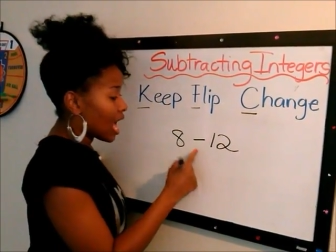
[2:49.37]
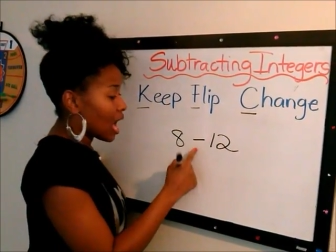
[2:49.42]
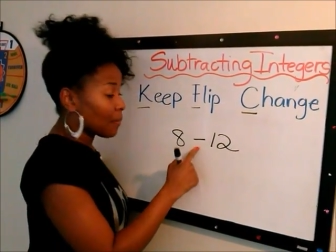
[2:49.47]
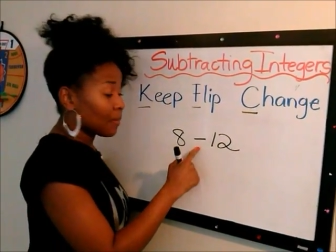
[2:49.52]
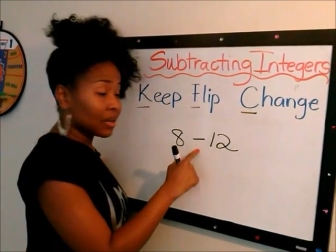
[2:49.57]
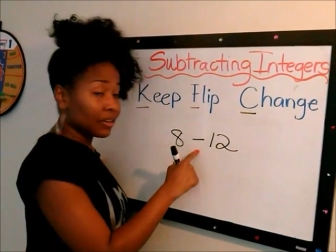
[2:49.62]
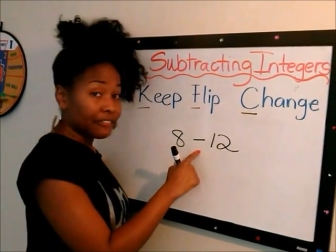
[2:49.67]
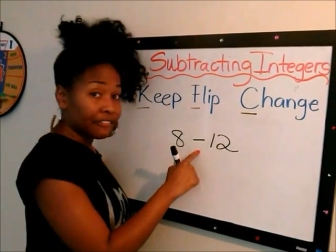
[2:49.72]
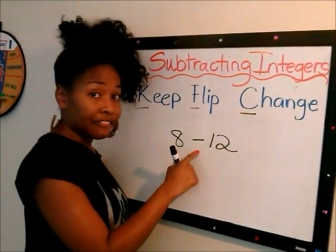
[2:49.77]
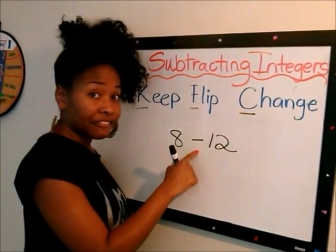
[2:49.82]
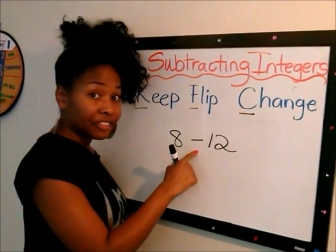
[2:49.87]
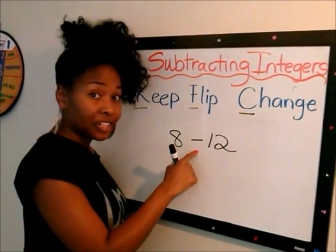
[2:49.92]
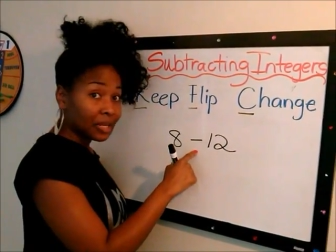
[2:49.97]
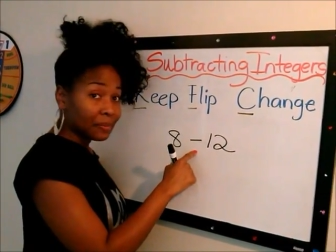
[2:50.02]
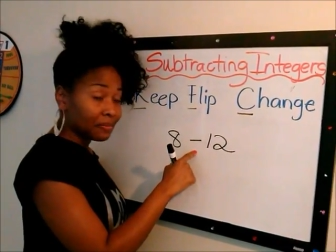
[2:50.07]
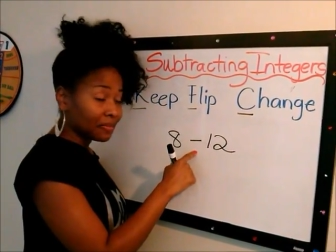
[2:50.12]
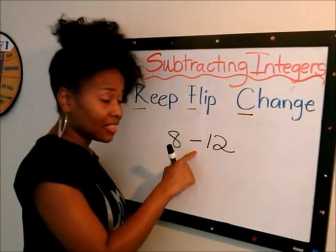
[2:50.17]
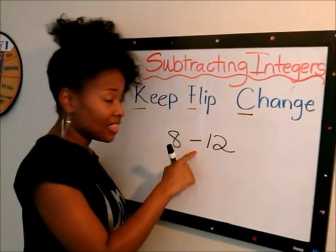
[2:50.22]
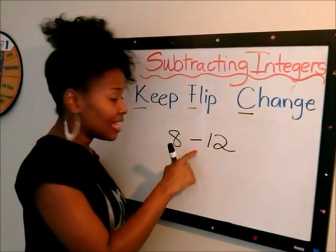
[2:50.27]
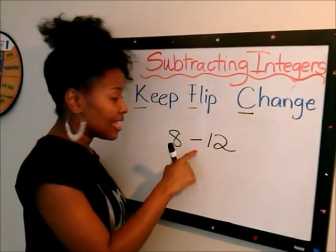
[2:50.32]
I'm going to
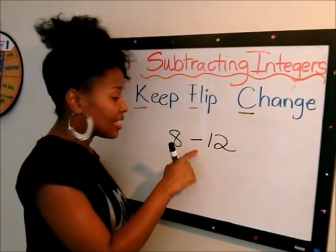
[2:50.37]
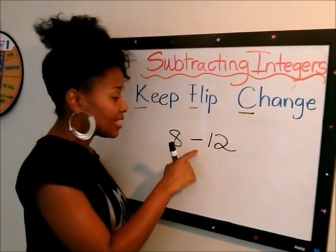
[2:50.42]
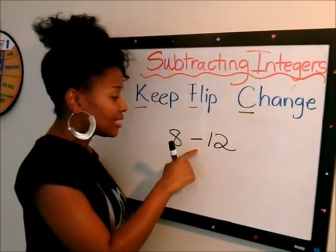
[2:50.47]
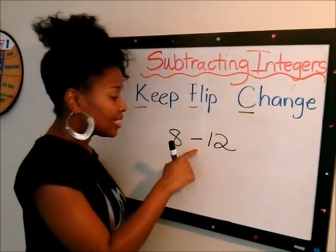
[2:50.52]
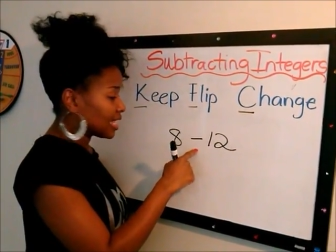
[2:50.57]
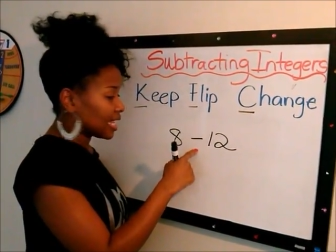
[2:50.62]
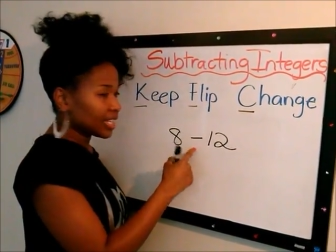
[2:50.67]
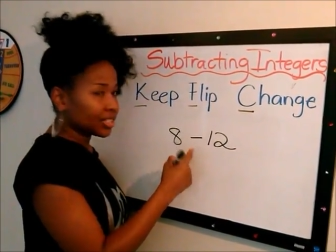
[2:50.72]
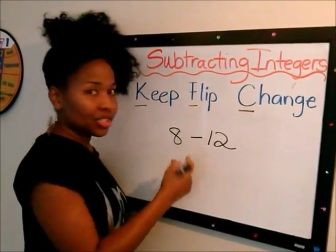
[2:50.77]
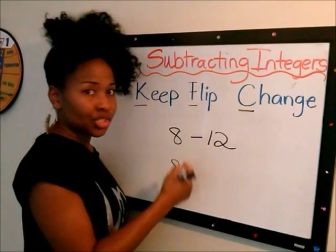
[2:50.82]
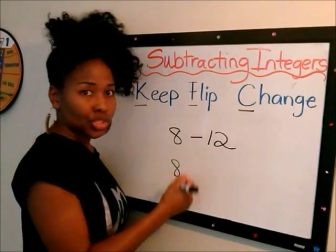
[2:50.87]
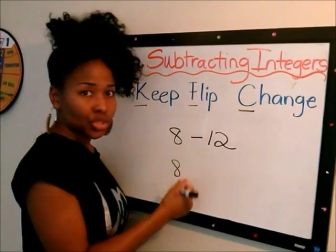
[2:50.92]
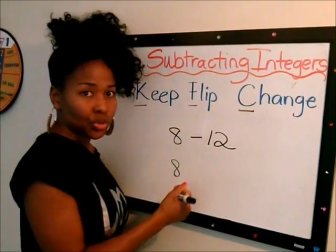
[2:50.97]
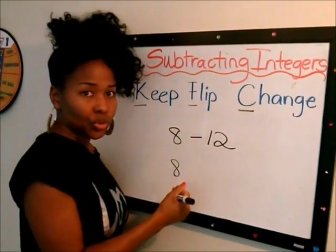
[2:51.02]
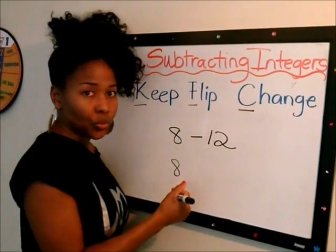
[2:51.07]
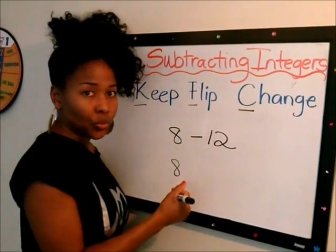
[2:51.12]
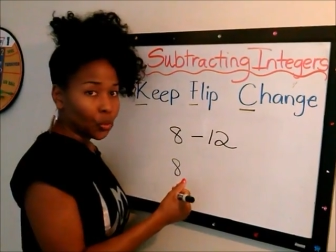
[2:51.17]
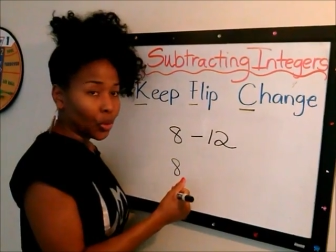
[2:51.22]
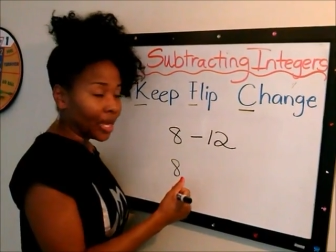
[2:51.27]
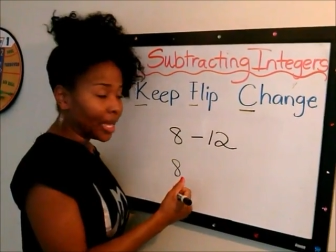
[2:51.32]
flip this
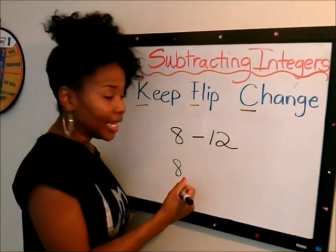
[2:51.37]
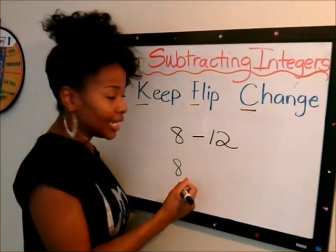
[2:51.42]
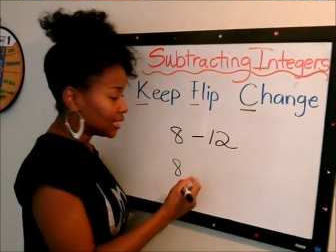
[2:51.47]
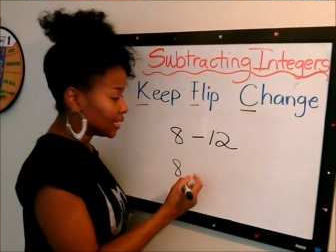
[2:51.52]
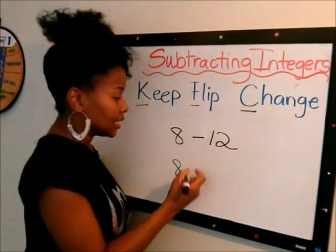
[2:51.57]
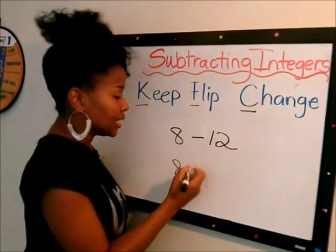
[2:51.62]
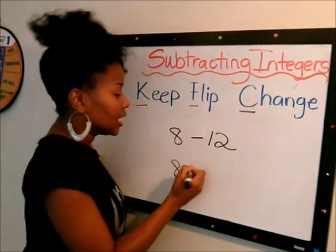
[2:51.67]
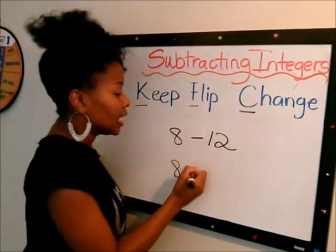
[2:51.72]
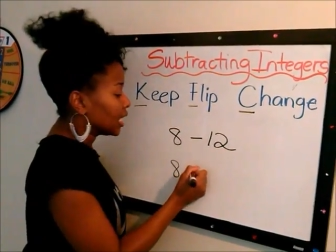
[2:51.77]
into what?